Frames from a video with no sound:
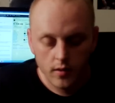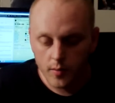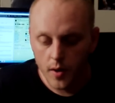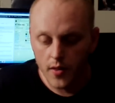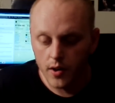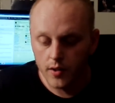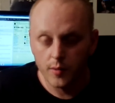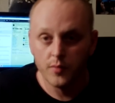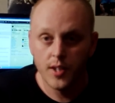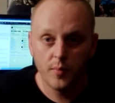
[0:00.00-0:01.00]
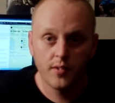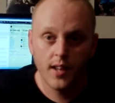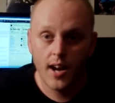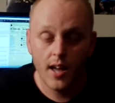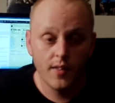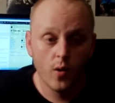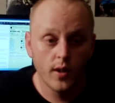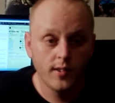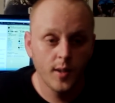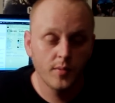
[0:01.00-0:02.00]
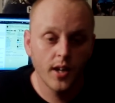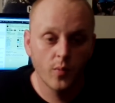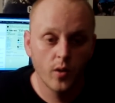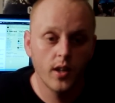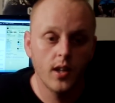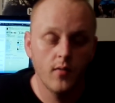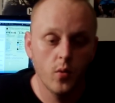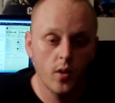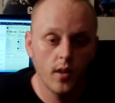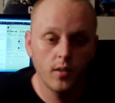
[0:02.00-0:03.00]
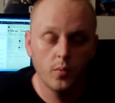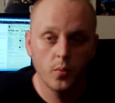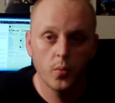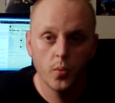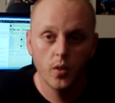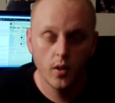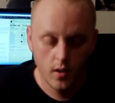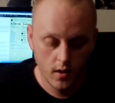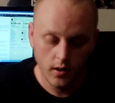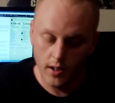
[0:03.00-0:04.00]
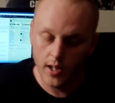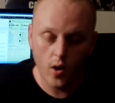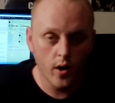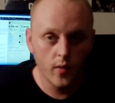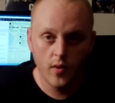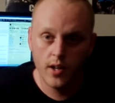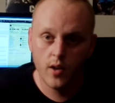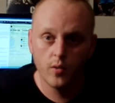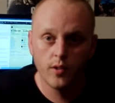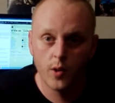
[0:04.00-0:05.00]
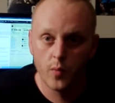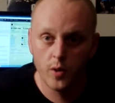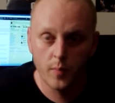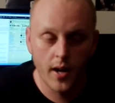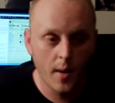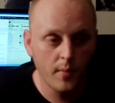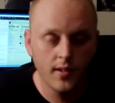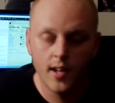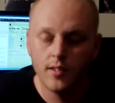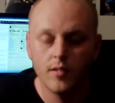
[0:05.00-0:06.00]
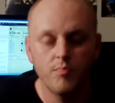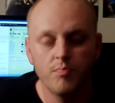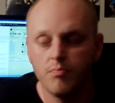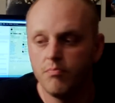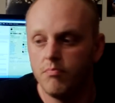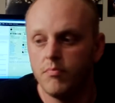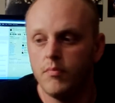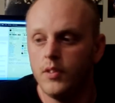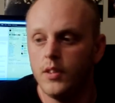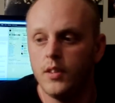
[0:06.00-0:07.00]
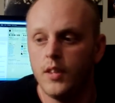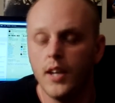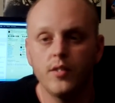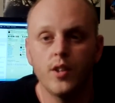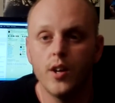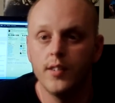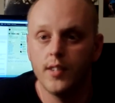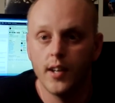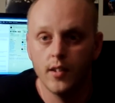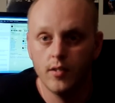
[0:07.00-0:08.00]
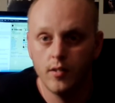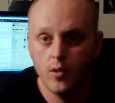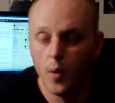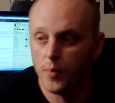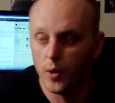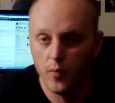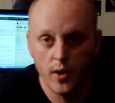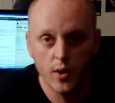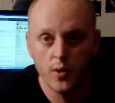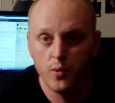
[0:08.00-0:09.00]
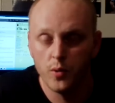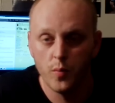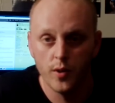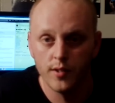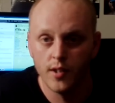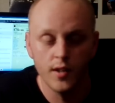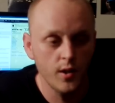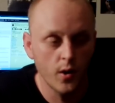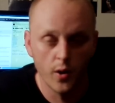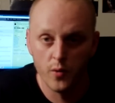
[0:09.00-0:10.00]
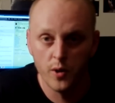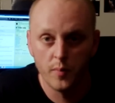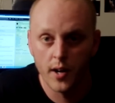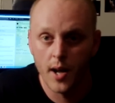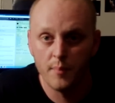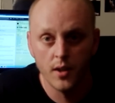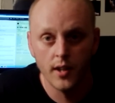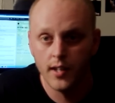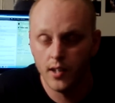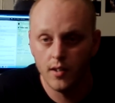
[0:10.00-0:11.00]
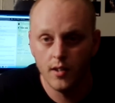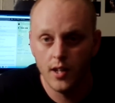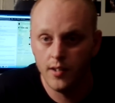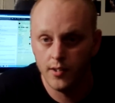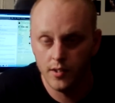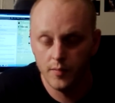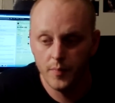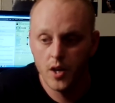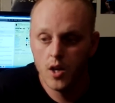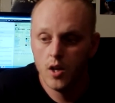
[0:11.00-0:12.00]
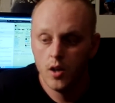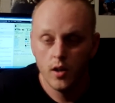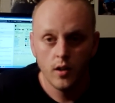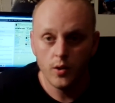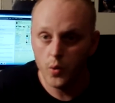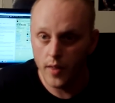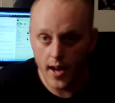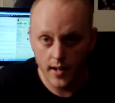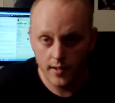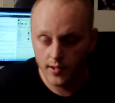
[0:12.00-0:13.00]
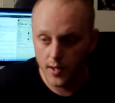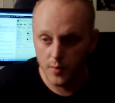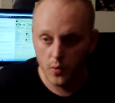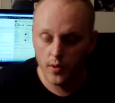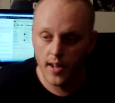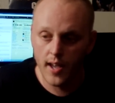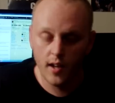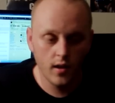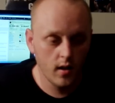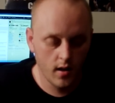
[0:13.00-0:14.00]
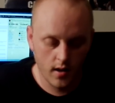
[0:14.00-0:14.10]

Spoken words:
Some tips that the only tips I can really give you is link all your videos to the Respawn app. It takes 30 seconds. You upload a video to YouTube. When it's done, you go to the Respawn app, you link it. Easy. Do that. Just keep doing that.